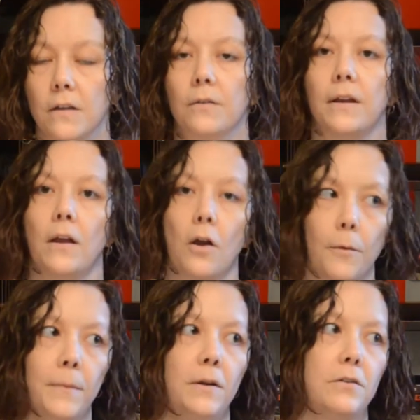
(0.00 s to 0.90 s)
okay, are
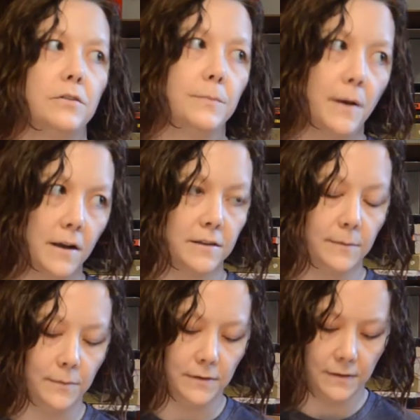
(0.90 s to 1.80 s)
miracles
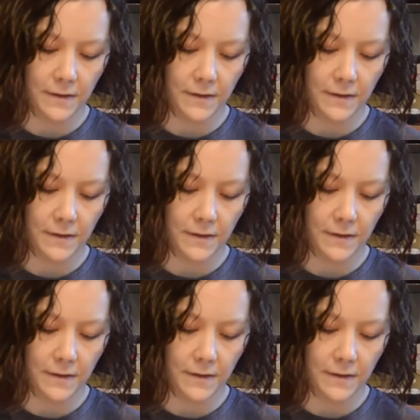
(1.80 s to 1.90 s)
possible?